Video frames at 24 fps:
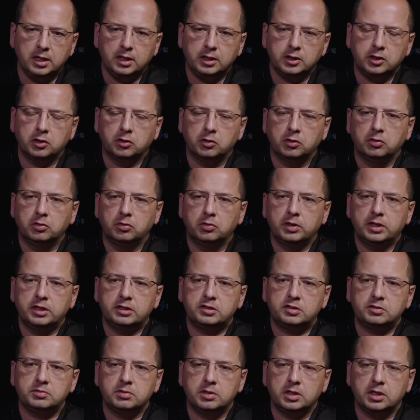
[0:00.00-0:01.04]
You know,
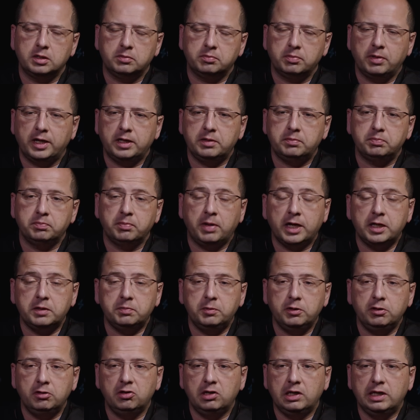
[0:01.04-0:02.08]
it's it might might
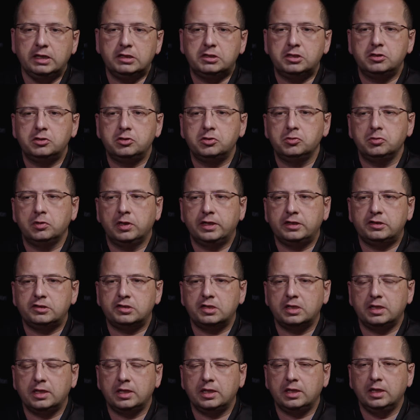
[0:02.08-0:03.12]
be related to let's
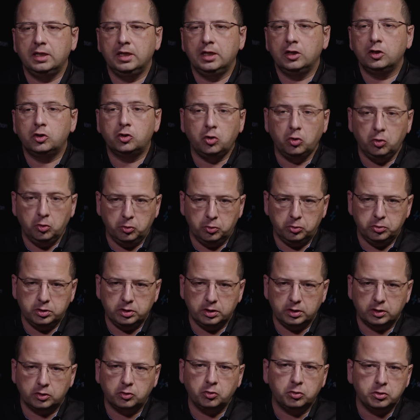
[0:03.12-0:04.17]
say code,
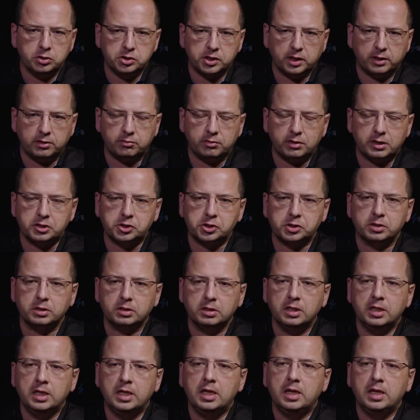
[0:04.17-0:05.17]
code generation,